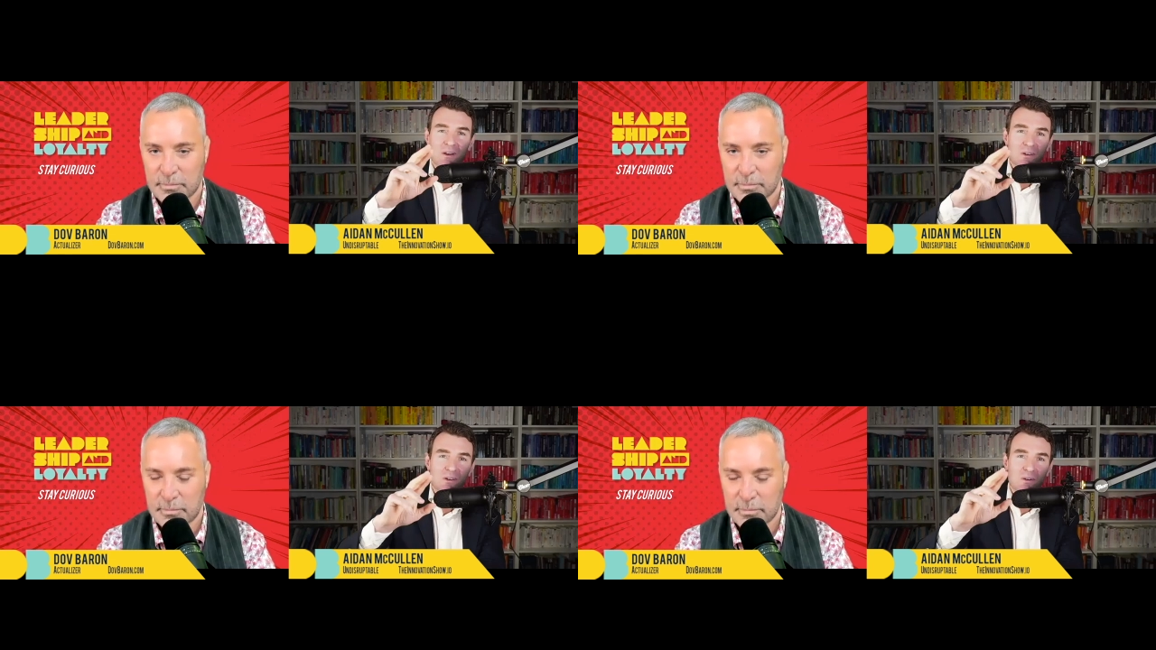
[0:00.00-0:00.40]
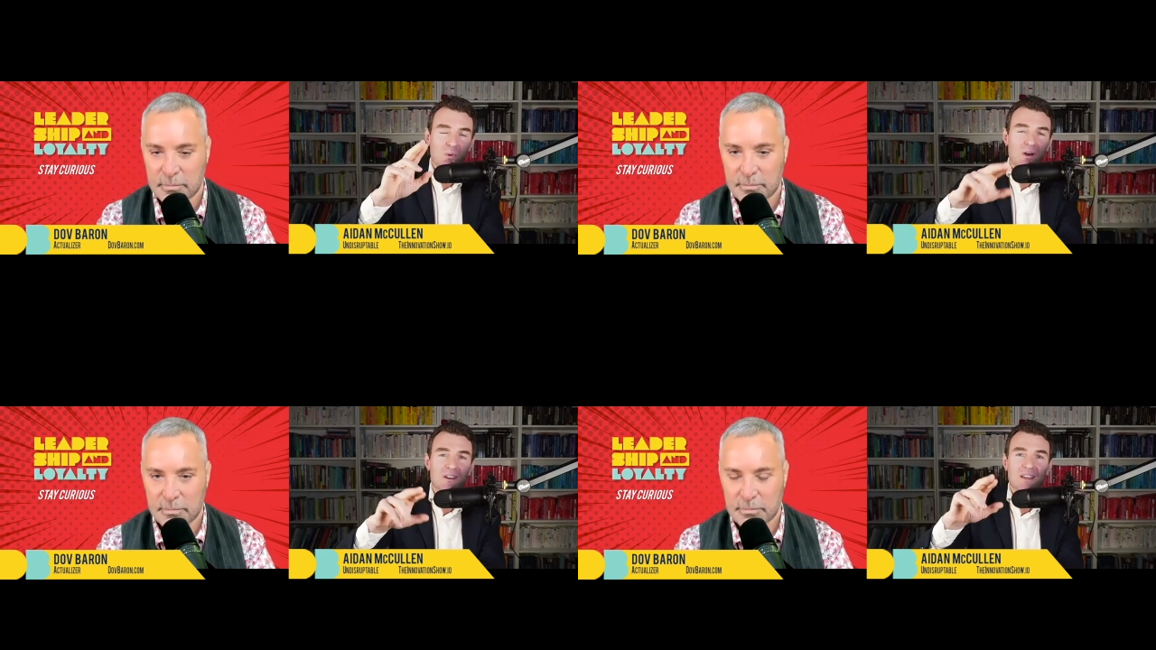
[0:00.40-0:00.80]

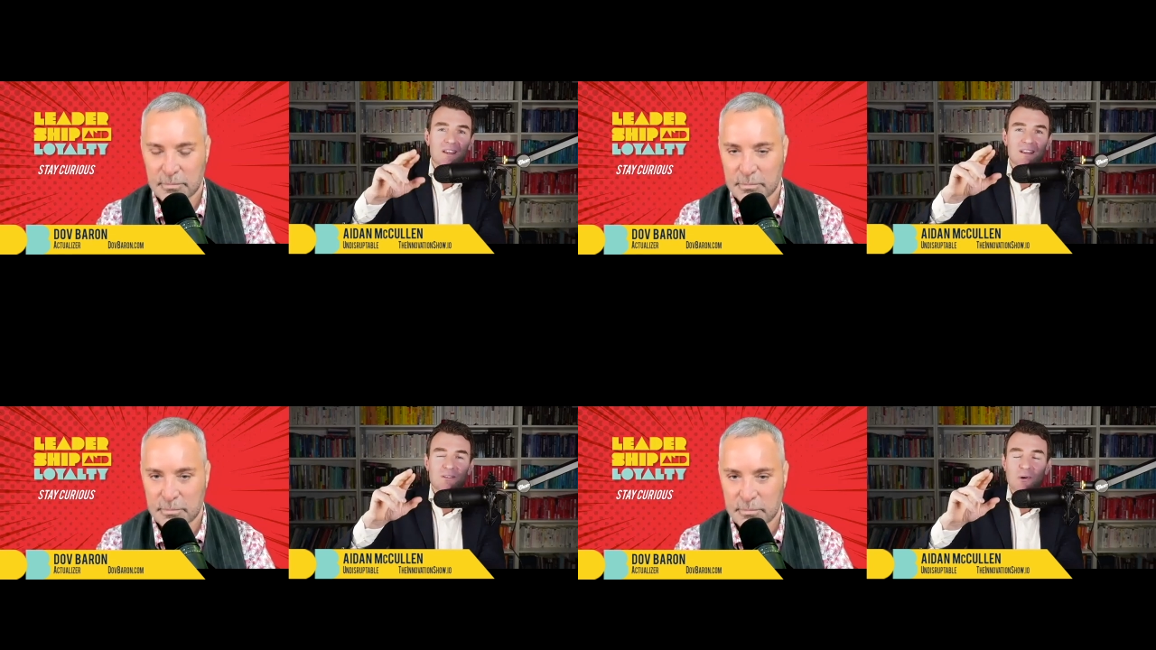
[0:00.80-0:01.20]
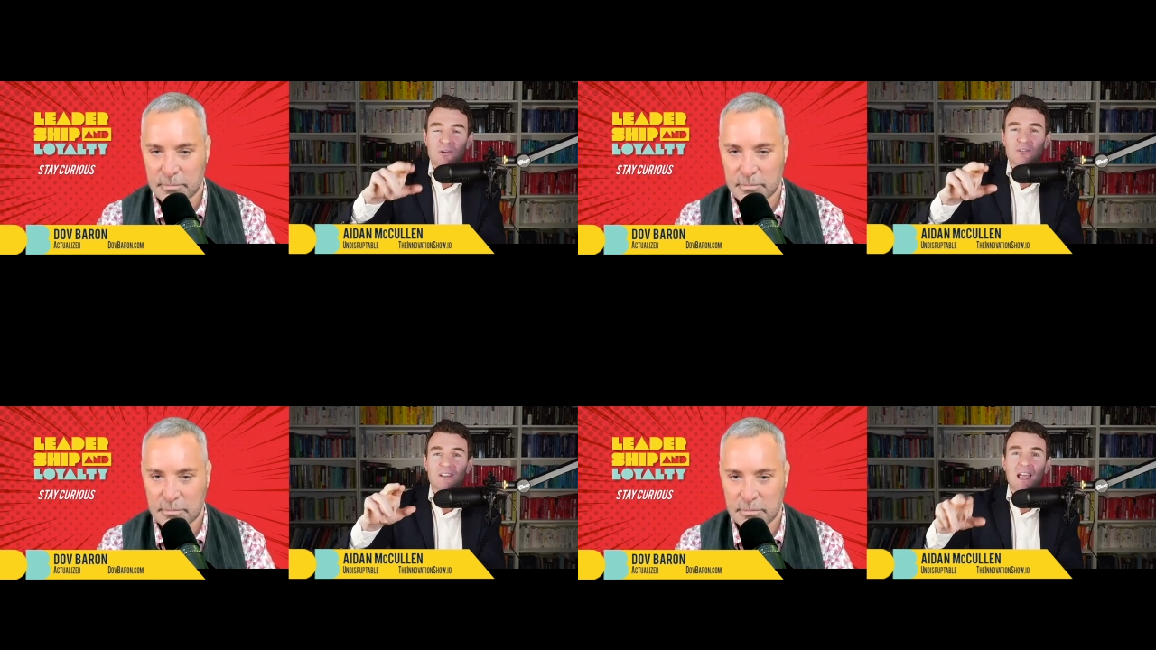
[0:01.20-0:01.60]
Speaker 1: wandering,
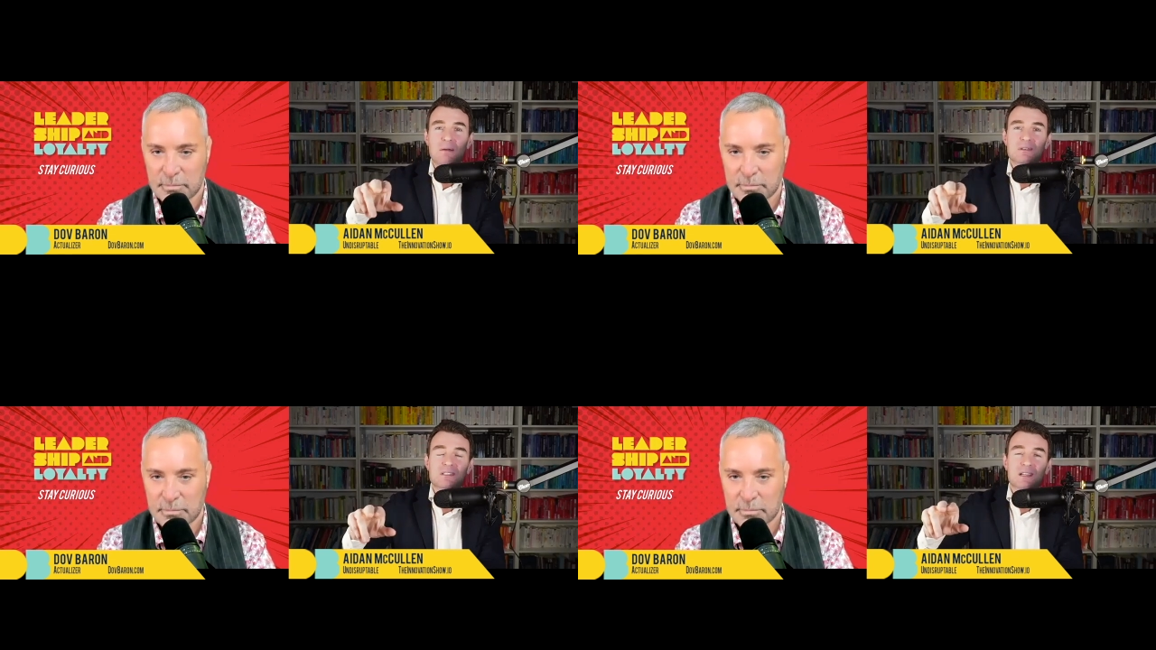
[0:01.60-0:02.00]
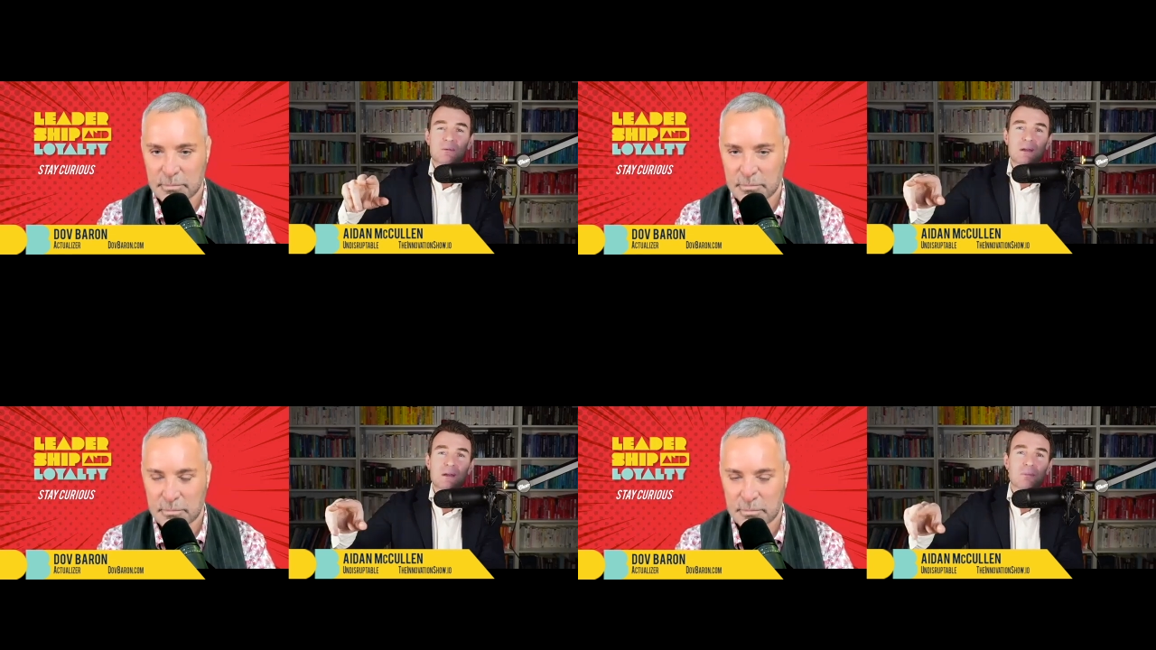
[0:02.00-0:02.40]
wandering aimlessly
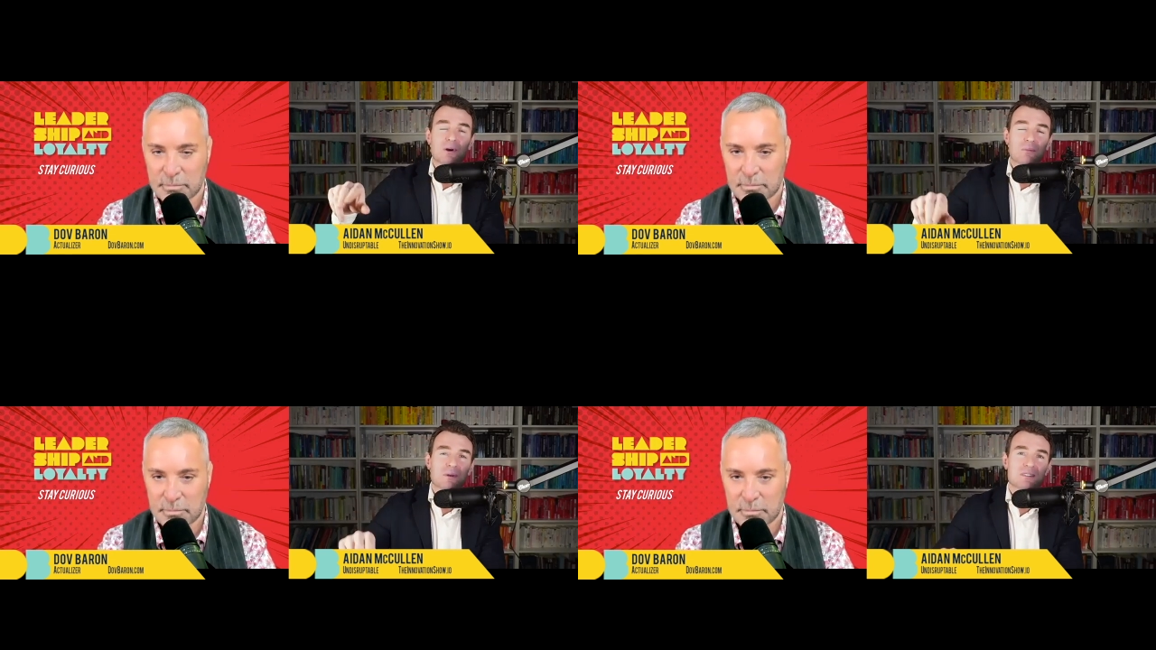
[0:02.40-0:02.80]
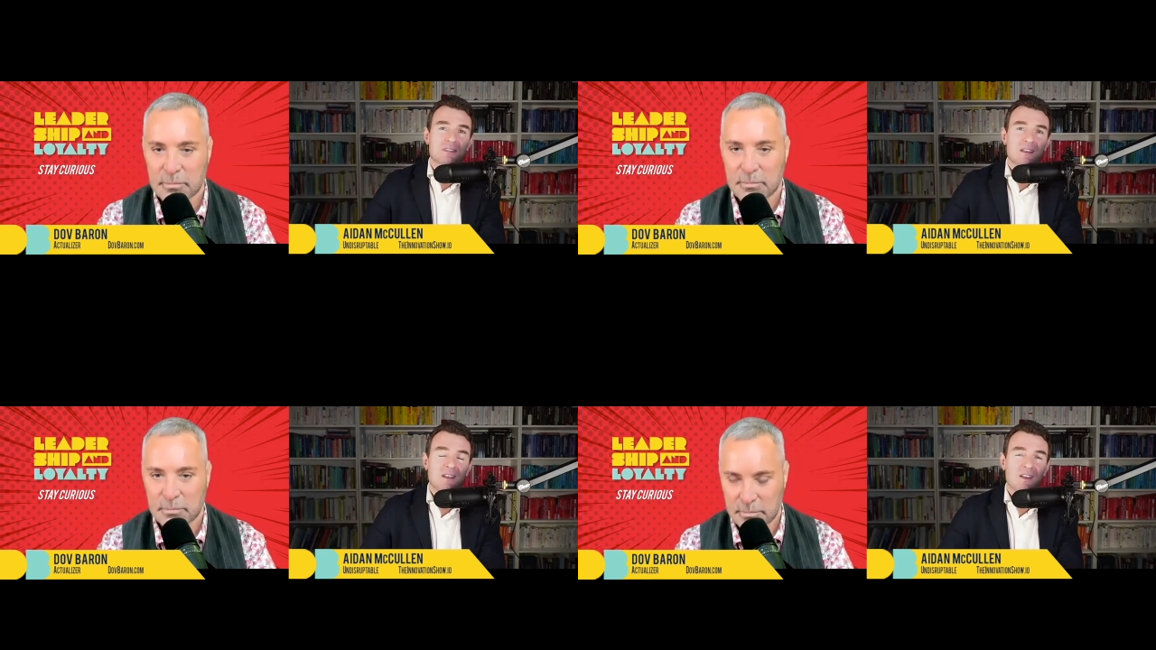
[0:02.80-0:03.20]
without purpose.
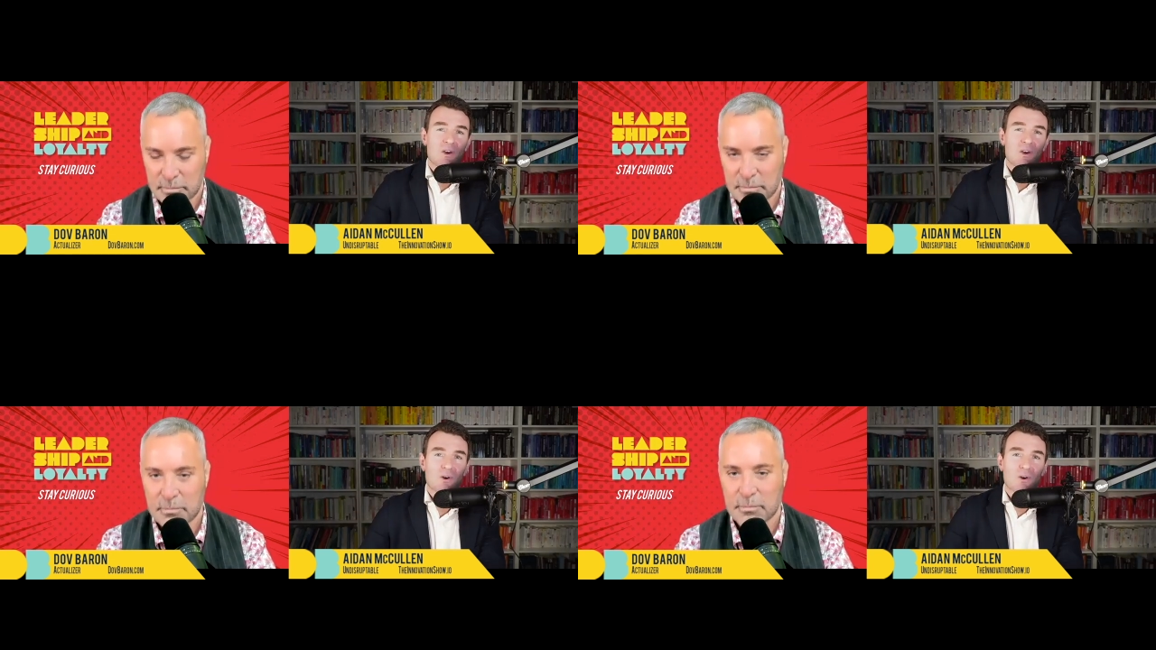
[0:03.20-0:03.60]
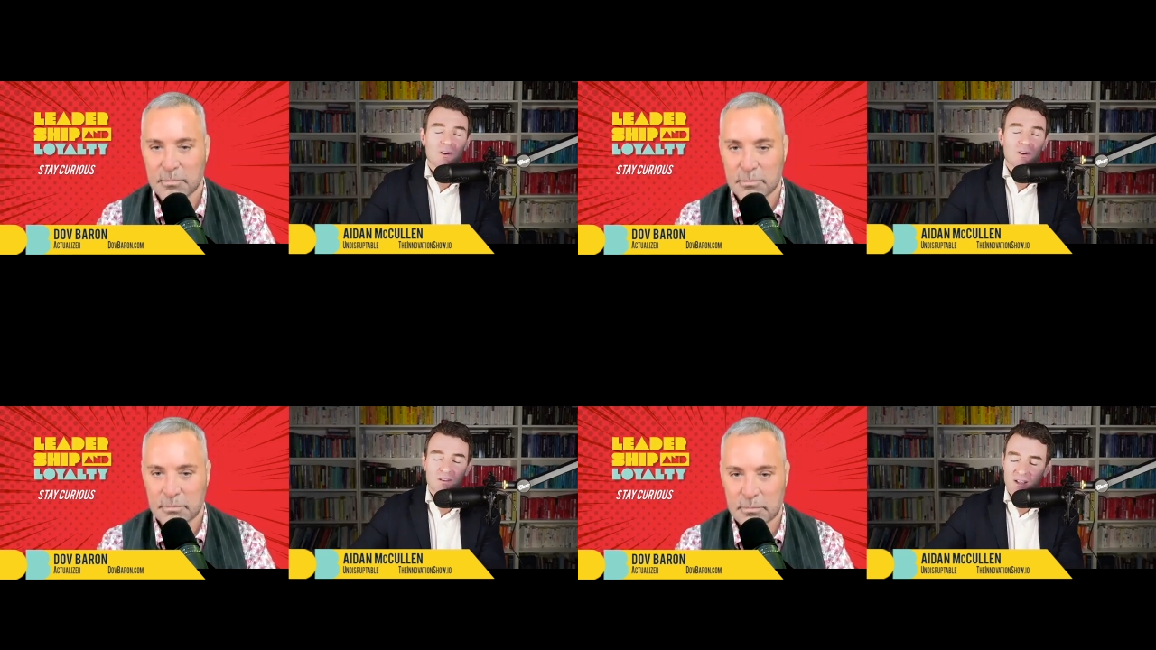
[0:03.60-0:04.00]
Or as I